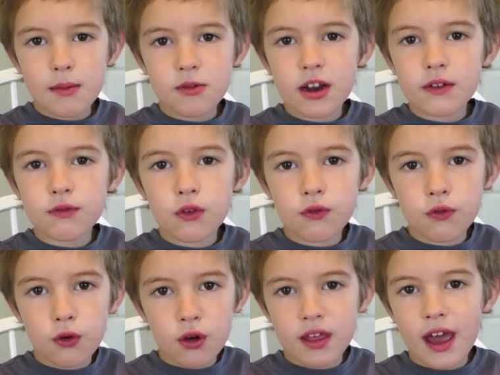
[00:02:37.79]
I'm grateful
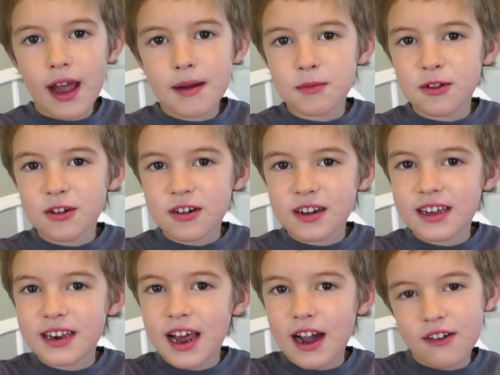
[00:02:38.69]
for that
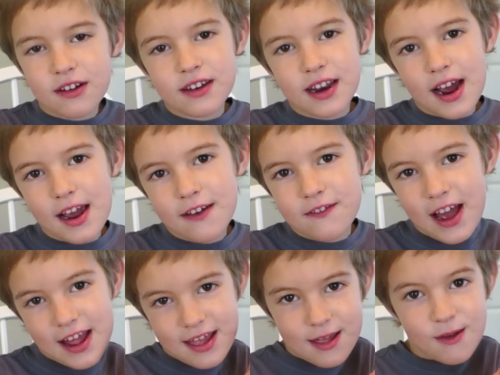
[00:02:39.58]
learning how to dive
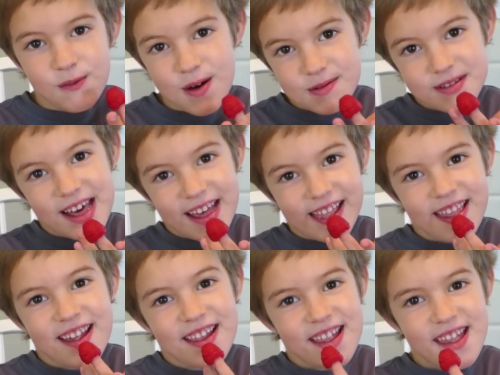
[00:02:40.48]
at swim
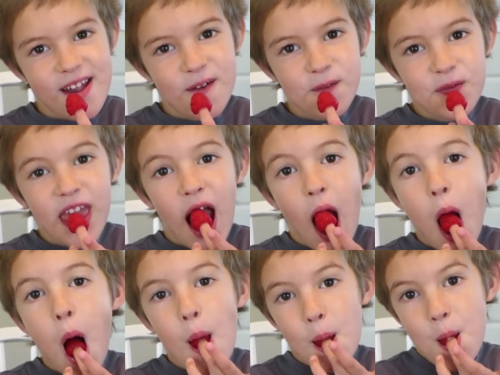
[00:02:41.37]
lessons. That is
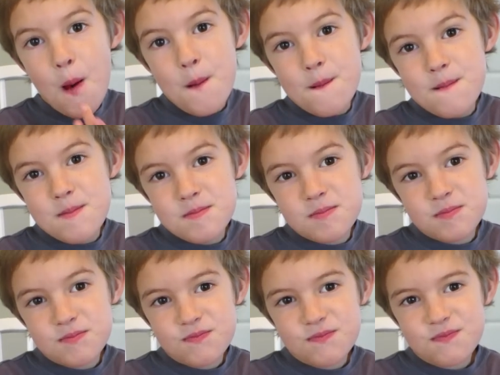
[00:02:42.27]
pretty fun. And are you
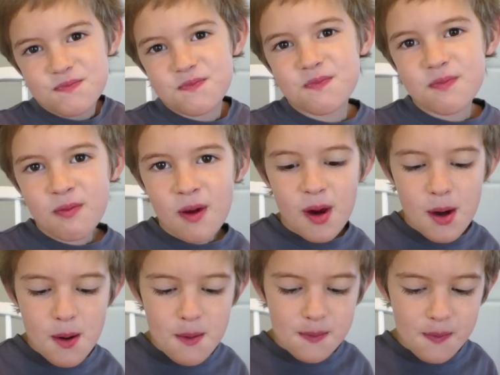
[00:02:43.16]
grateful for your
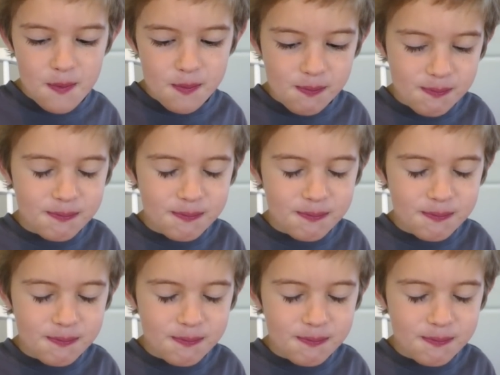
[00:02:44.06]
crazy hair?